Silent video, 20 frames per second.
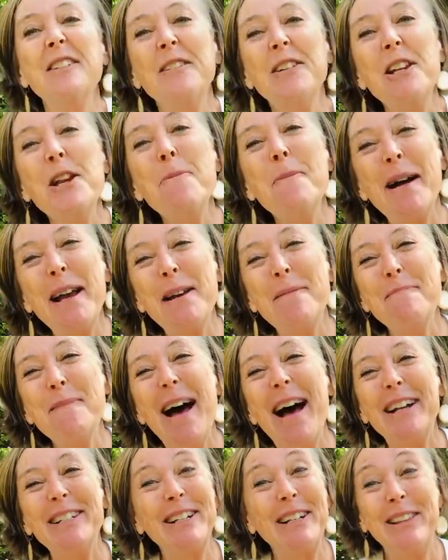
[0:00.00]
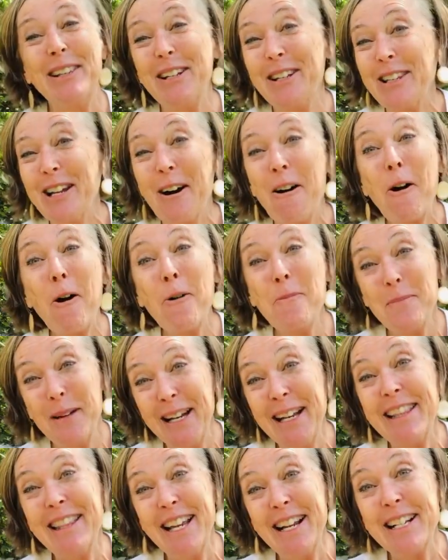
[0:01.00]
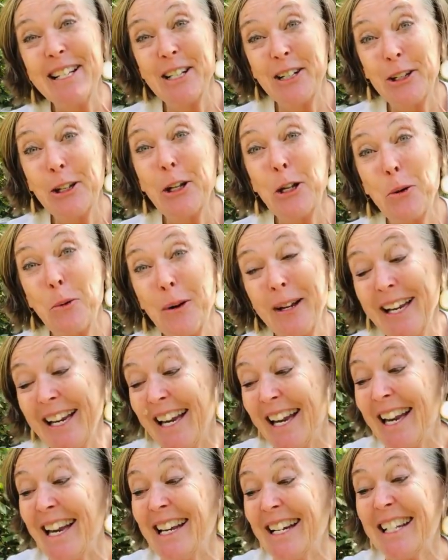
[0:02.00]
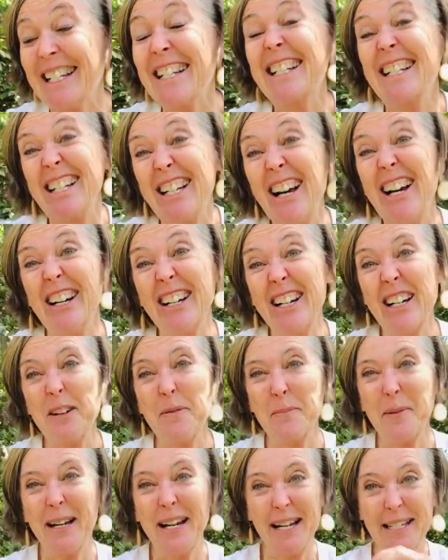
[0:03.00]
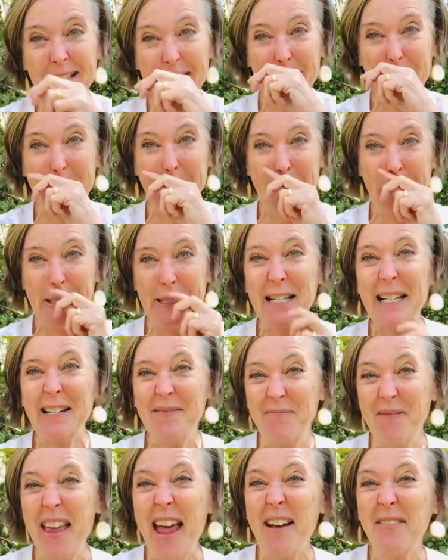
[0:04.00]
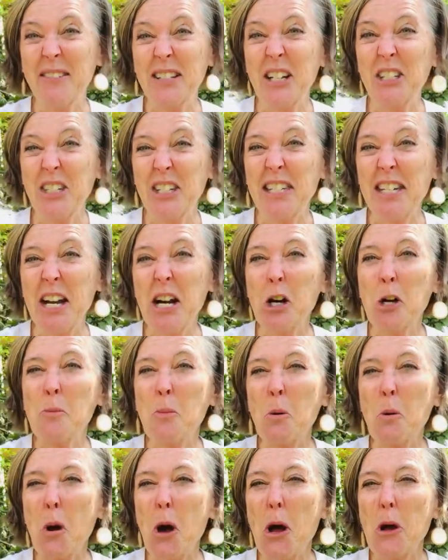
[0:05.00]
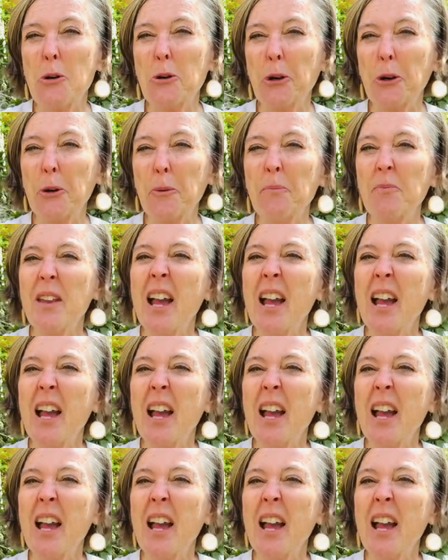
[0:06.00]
You might imagine that there aren't many things that are going to want to eat a skunk because it does have such a terrible odor.